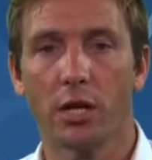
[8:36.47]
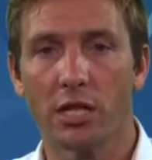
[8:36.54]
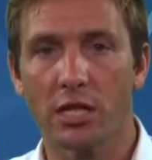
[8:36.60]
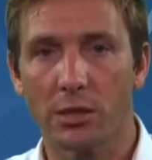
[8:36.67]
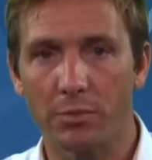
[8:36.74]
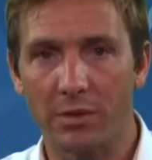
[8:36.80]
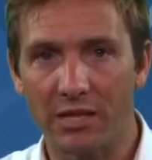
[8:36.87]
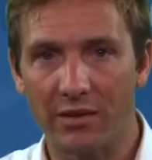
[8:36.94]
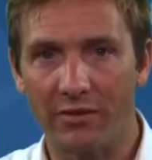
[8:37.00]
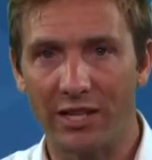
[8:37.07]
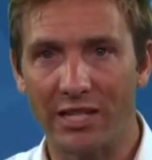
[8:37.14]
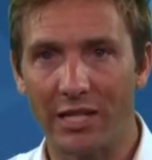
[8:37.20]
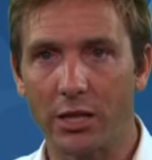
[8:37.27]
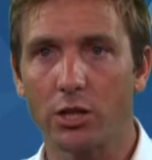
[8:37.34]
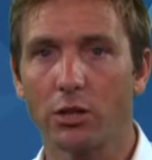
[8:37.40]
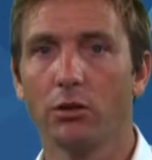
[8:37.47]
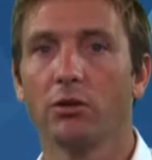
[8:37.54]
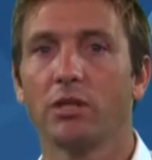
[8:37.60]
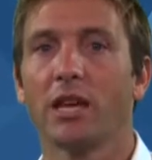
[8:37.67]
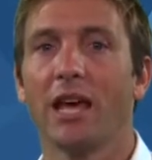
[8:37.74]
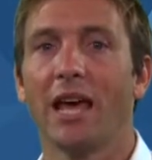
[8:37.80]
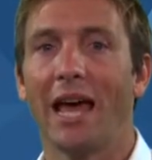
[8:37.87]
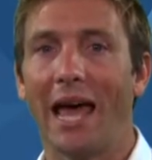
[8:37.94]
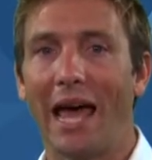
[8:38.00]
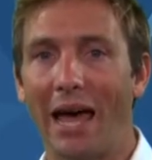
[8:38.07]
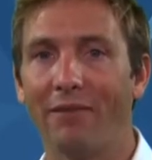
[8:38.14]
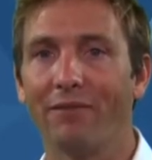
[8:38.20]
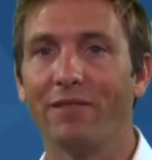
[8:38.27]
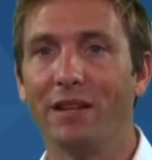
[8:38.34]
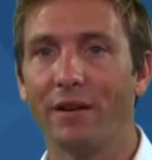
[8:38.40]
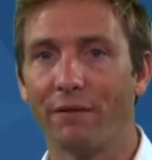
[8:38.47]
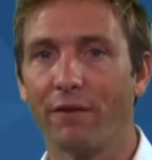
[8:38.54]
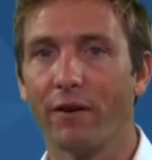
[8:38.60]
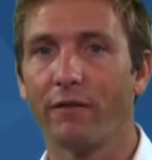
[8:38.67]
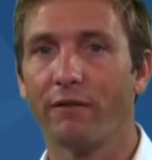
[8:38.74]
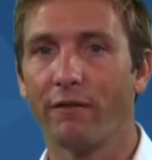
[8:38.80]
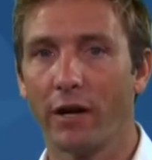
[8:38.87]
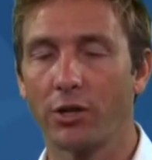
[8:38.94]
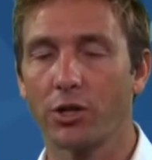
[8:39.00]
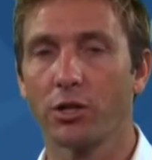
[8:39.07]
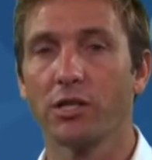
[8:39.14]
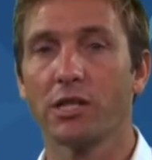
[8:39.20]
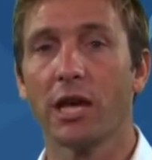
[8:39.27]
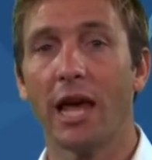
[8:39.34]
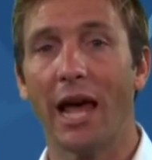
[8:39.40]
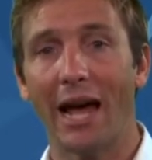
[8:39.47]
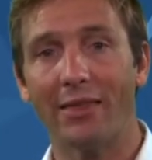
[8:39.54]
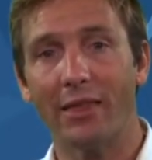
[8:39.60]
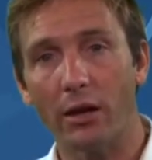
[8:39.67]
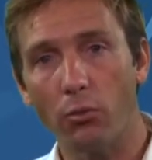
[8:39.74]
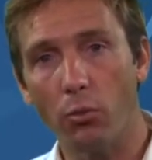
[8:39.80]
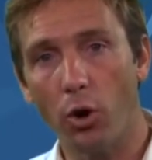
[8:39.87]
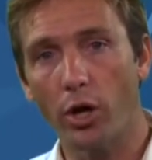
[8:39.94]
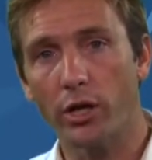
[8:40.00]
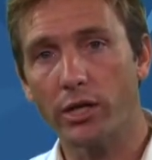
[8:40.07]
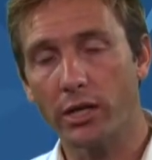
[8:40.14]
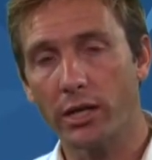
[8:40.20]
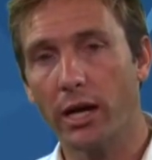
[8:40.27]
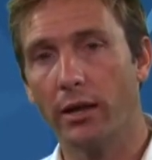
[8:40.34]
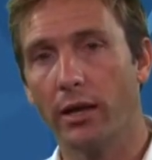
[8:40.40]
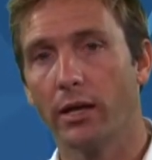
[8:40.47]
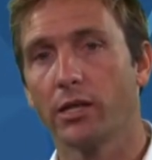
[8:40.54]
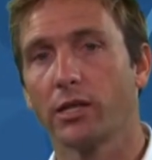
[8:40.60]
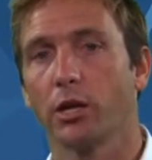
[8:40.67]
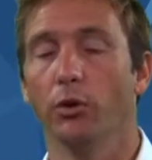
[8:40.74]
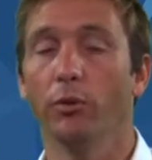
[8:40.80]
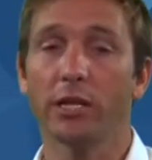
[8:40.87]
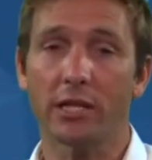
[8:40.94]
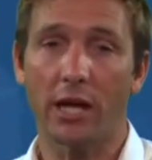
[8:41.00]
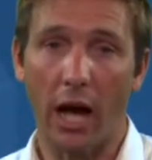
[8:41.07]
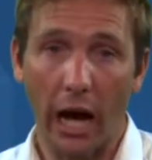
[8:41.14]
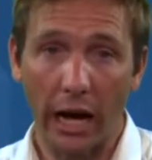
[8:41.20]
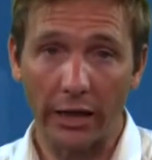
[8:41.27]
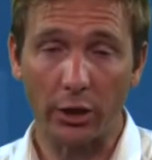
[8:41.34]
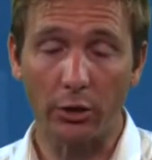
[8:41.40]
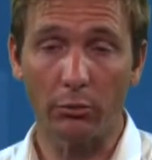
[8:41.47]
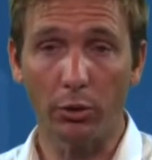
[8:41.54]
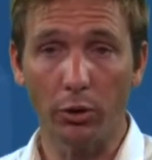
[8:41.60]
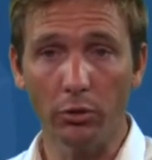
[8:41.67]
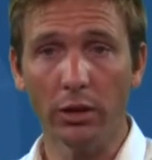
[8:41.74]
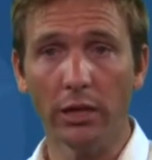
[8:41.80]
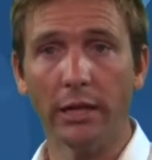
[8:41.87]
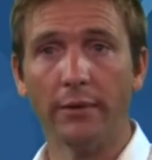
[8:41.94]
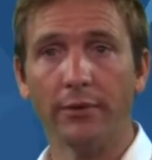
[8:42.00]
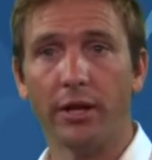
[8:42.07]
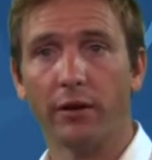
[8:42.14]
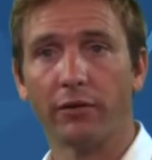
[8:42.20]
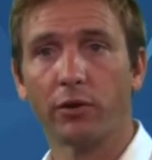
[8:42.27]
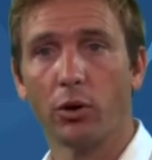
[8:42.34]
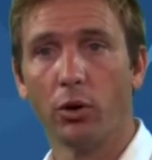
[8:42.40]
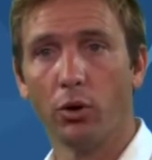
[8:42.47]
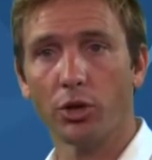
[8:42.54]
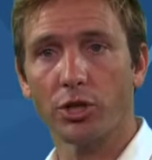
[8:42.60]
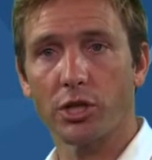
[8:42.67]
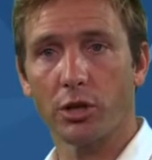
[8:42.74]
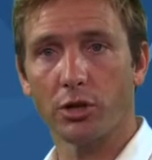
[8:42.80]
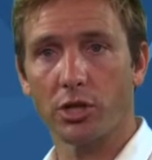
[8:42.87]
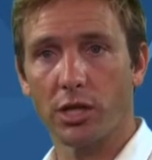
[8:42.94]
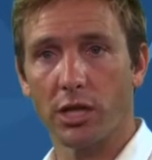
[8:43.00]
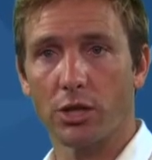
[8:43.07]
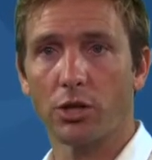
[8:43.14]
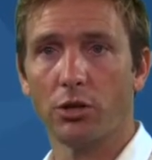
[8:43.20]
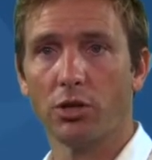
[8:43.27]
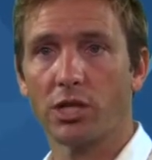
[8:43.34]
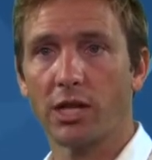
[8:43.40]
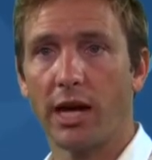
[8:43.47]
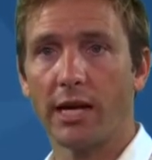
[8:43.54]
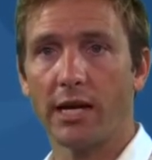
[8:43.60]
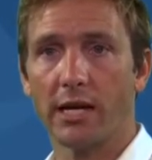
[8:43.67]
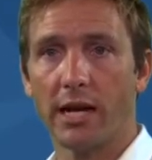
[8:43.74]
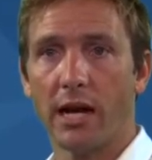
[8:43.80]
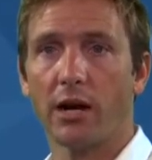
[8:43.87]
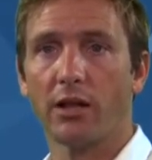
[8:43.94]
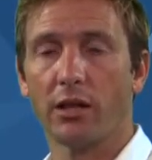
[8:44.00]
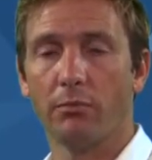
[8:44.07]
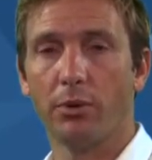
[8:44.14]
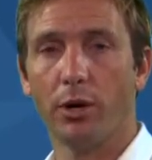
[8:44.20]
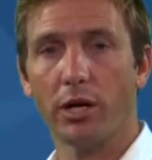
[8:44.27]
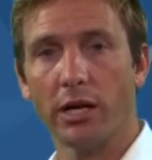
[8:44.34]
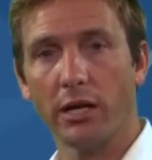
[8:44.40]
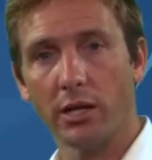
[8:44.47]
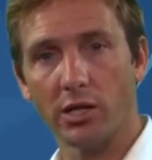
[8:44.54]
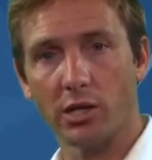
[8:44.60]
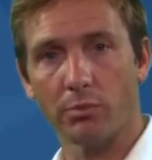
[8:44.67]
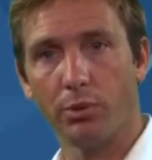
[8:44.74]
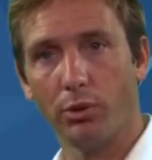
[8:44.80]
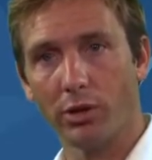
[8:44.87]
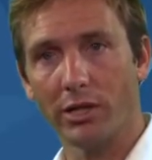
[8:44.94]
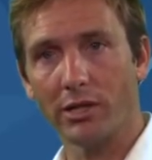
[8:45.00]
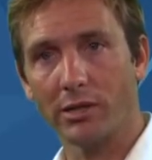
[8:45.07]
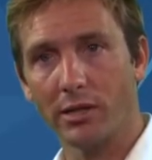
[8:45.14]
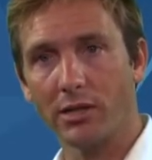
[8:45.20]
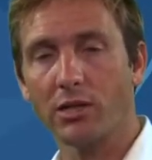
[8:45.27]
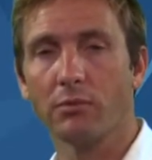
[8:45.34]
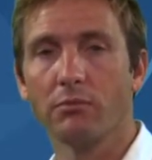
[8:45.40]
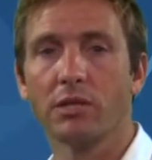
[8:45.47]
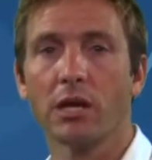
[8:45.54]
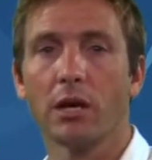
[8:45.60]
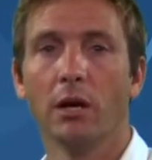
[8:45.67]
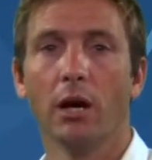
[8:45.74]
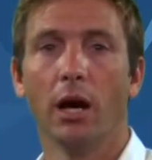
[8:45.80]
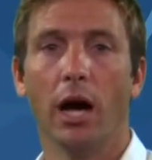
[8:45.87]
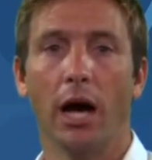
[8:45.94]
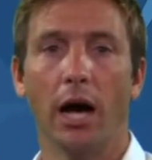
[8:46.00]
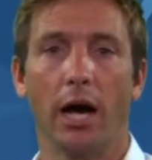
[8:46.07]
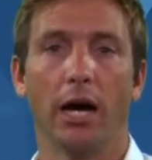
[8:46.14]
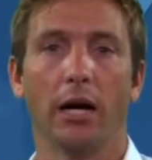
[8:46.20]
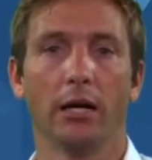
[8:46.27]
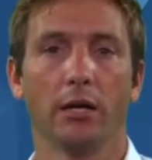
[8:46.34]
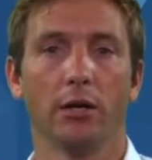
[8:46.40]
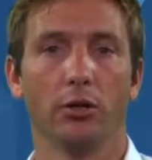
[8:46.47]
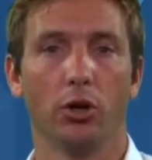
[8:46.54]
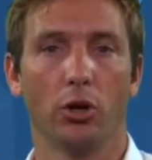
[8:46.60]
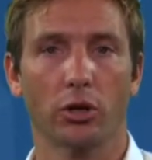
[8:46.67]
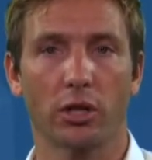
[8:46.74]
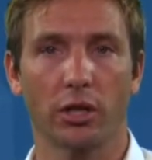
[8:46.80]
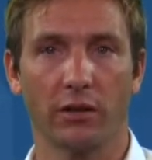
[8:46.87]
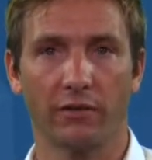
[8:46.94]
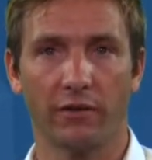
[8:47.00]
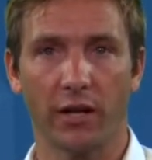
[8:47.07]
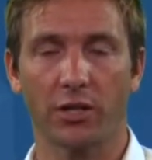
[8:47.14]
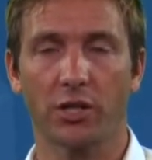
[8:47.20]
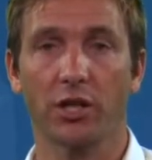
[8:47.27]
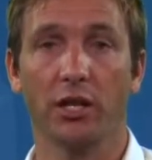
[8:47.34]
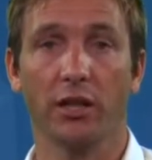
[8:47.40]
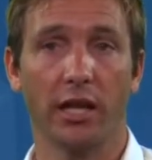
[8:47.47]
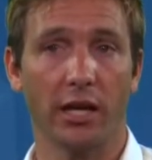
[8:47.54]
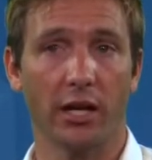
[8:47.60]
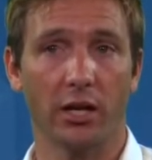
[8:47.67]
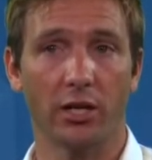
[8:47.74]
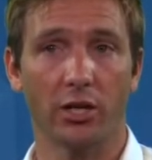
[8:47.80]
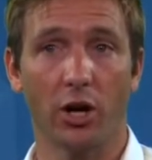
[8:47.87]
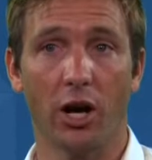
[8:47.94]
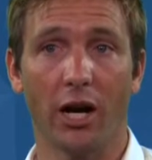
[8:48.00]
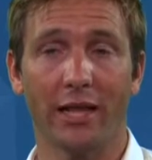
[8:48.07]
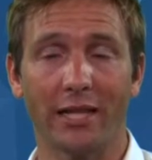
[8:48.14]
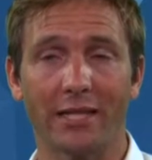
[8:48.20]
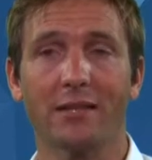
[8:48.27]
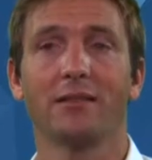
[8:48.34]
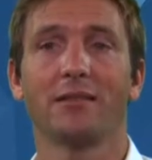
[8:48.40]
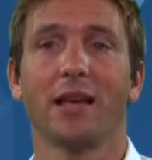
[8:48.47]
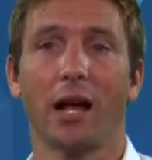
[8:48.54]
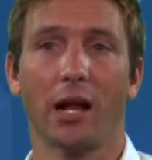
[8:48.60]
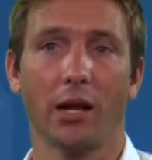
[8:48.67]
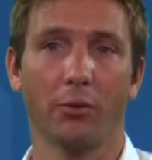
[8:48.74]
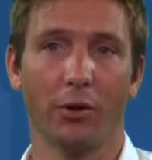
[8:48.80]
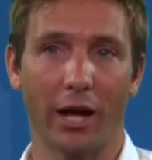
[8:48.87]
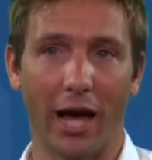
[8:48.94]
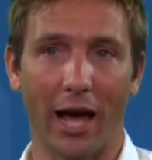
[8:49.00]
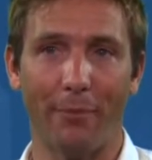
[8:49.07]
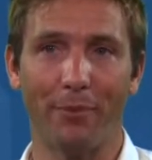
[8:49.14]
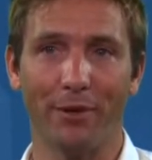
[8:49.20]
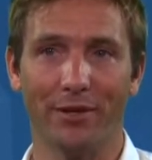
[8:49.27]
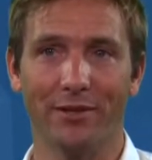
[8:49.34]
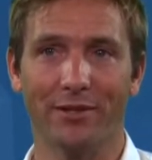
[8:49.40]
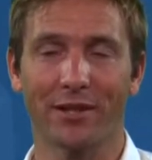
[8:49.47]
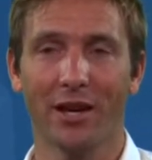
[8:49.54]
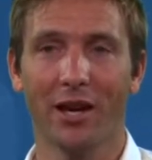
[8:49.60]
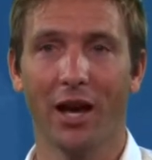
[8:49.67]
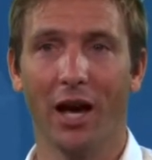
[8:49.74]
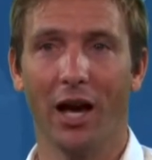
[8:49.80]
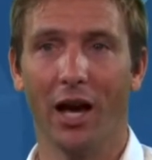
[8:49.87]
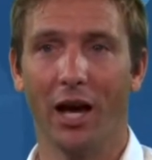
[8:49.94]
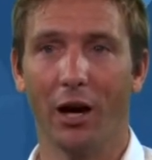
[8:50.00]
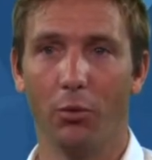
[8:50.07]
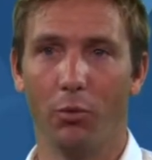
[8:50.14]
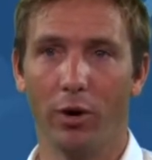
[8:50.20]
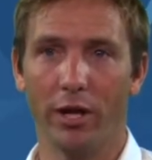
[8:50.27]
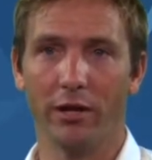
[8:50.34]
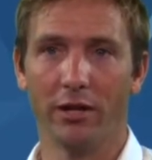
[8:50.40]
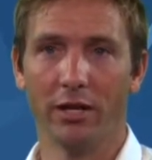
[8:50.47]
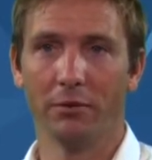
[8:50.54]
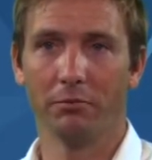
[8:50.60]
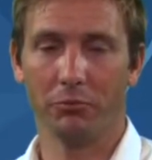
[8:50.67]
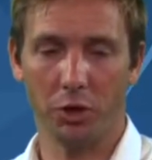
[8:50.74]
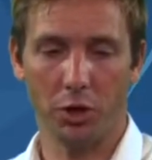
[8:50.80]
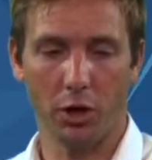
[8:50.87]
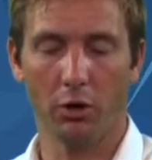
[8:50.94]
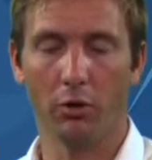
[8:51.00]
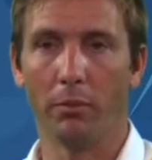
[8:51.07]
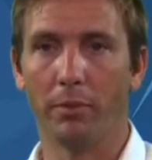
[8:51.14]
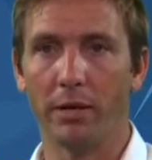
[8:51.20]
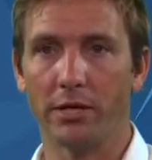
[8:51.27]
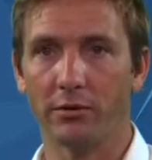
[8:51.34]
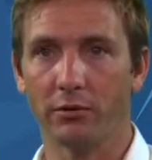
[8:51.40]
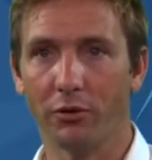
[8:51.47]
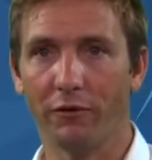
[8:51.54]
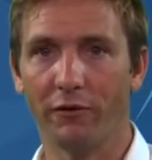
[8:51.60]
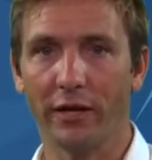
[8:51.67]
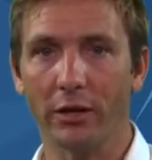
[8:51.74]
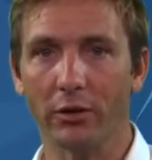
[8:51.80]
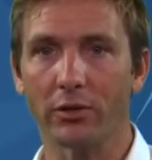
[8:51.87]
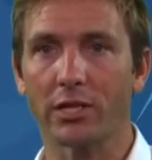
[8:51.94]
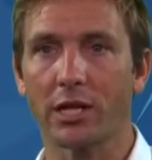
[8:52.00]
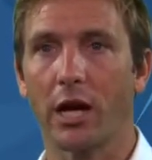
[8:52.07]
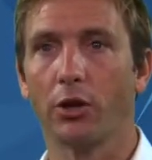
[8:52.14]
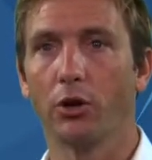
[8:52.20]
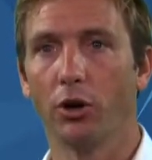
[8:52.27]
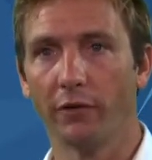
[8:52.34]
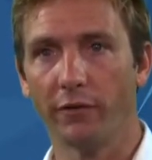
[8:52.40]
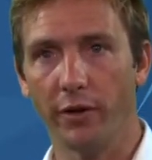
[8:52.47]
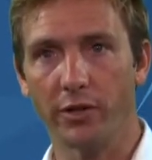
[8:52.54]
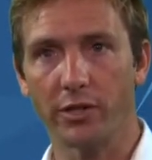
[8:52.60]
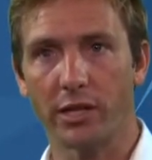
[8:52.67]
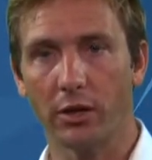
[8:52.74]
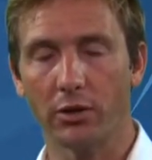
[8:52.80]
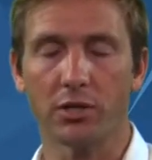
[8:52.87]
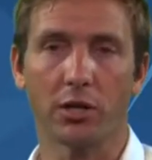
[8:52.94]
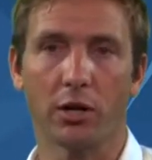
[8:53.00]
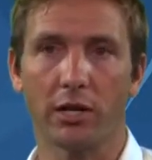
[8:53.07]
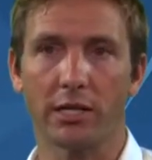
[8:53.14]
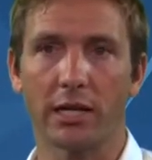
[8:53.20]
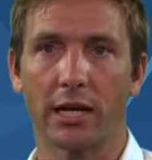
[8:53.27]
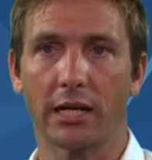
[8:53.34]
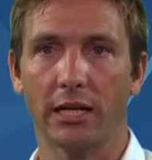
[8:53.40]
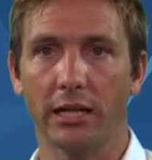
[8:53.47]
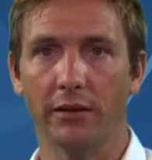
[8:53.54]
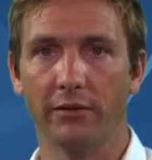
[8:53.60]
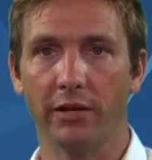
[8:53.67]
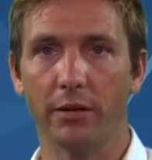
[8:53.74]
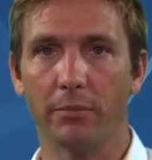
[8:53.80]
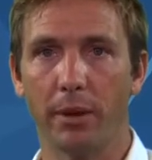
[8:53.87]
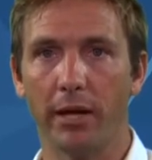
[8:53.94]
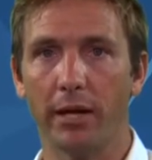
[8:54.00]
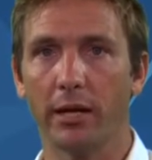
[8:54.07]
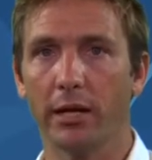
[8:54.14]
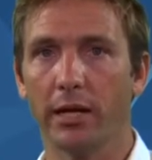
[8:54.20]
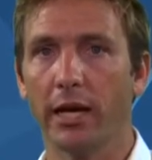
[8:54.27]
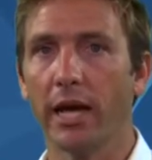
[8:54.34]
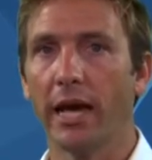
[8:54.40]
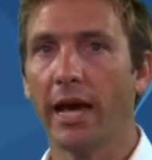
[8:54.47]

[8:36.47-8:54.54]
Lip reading: Specific tissues have different functions, and they work together. So it's arguable that, of course, those tissues taken out of the body and the supporting systems are not going to function, and they're going to die. And that's exactly what happens when, you know, a piece of your finger is cut off. Those cells don't exactly live independently.